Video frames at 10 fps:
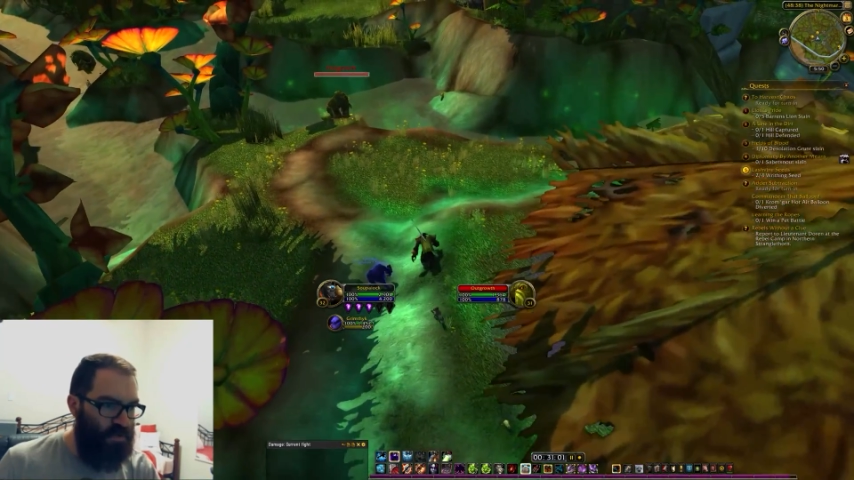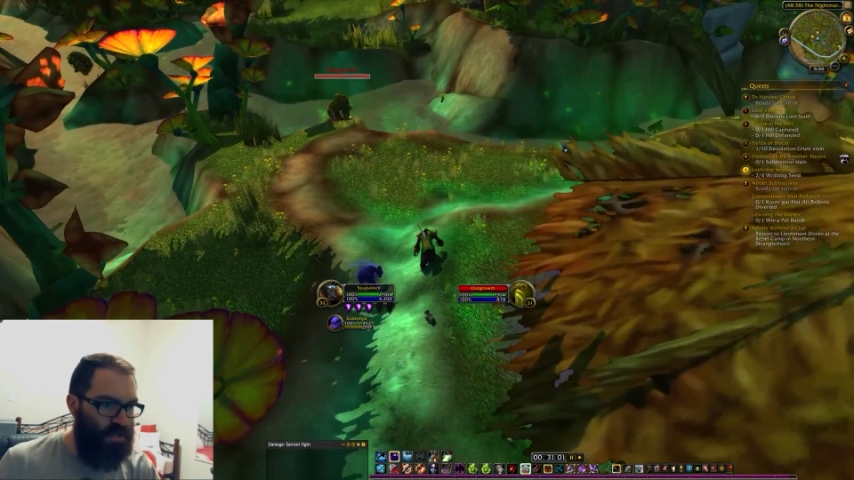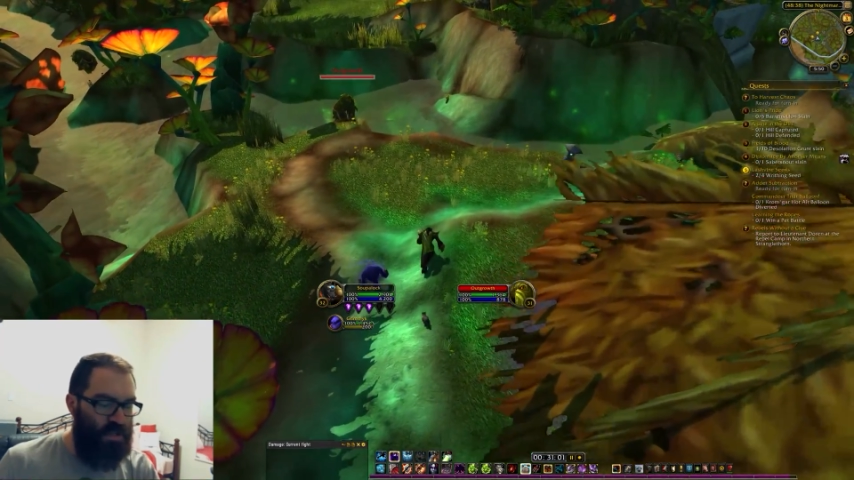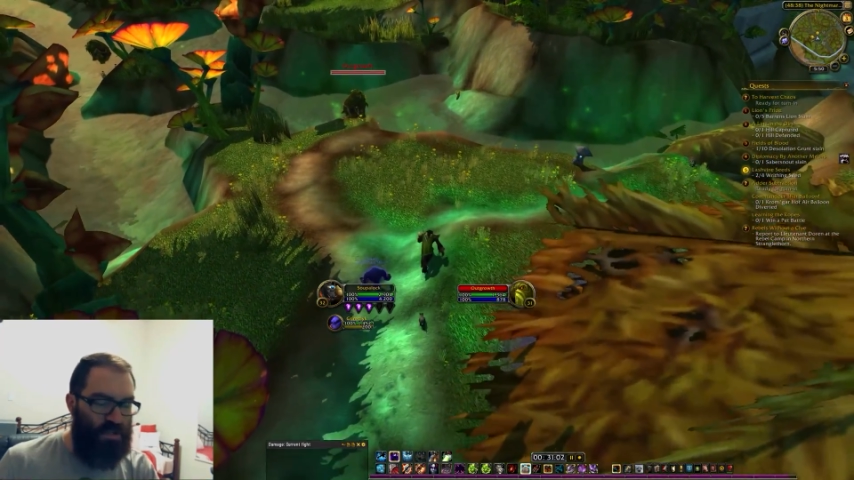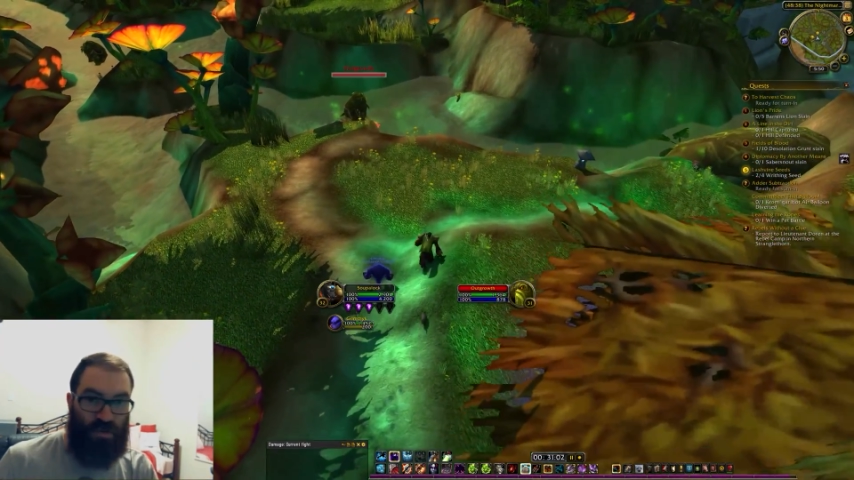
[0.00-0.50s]
it
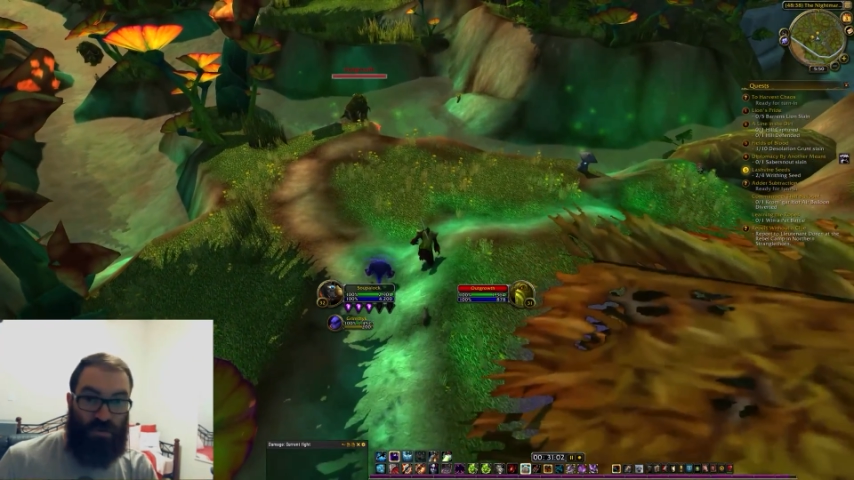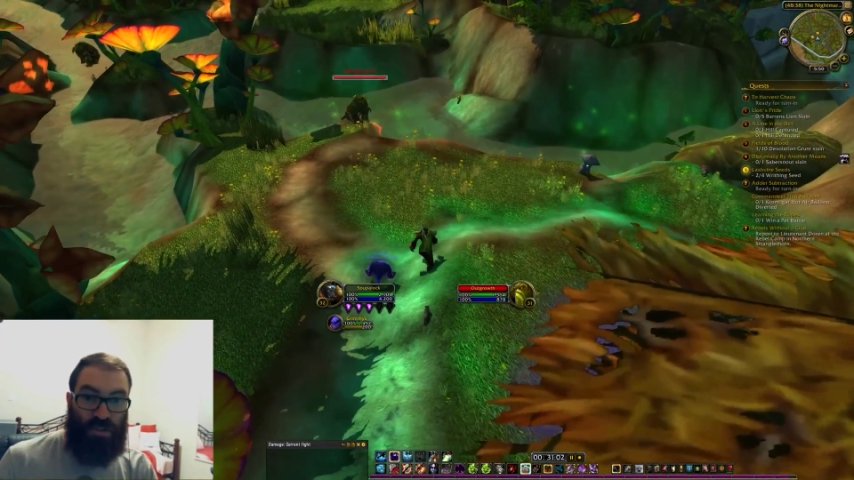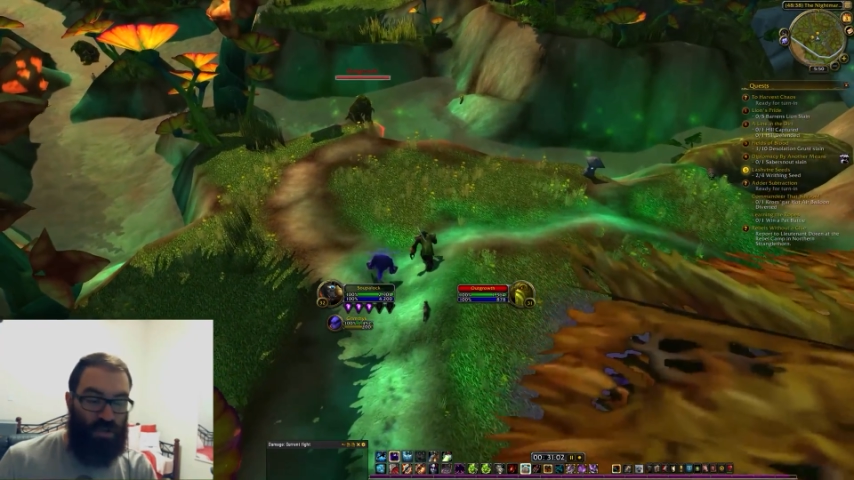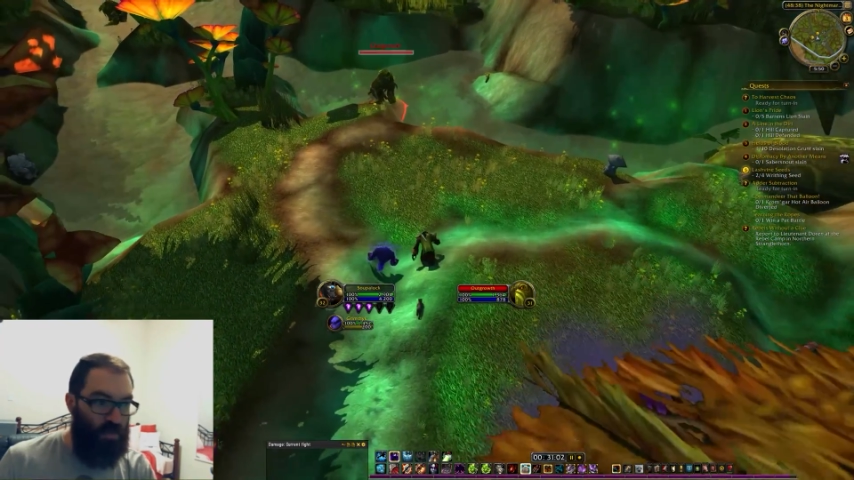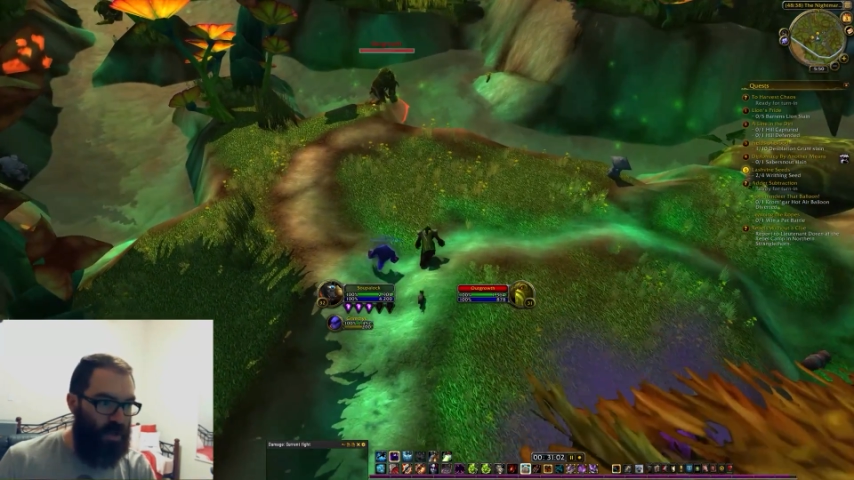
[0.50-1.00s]
actually will show
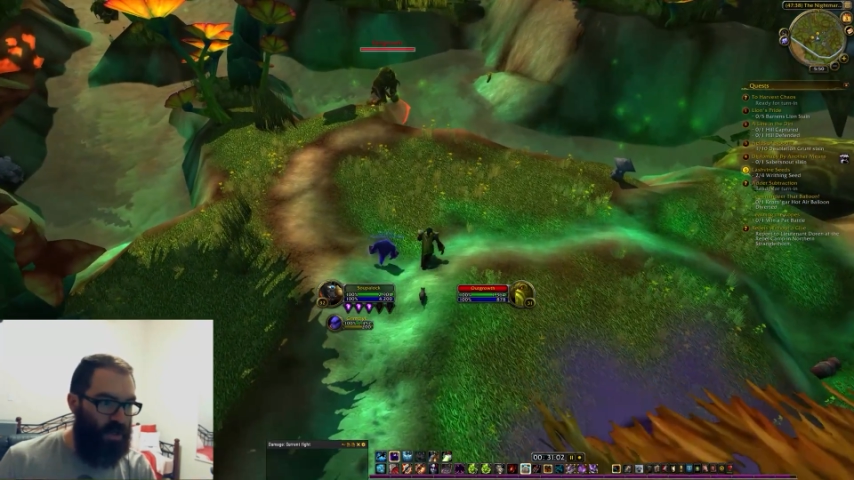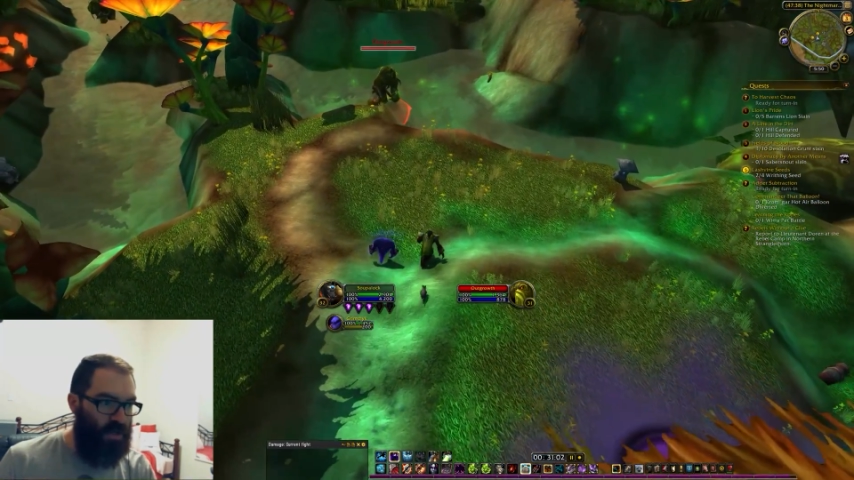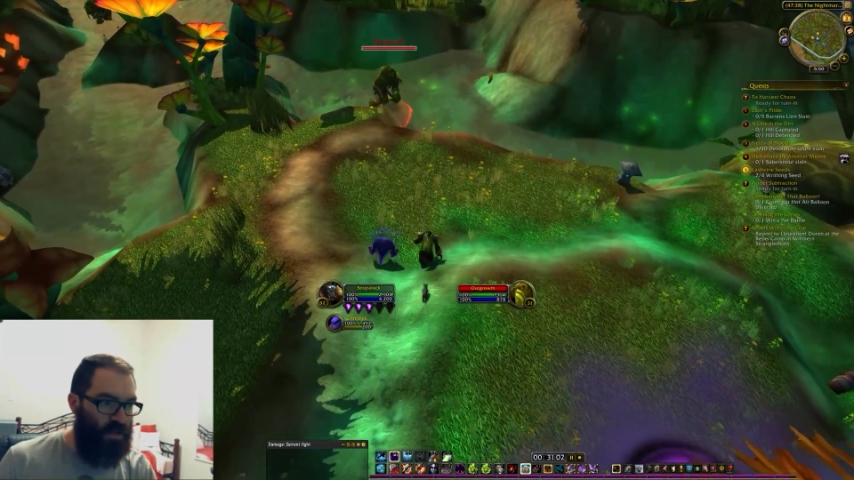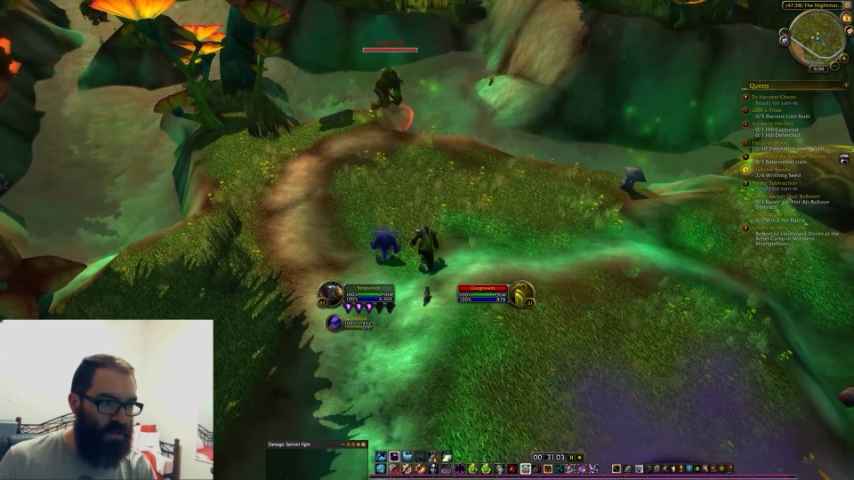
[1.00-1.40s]
my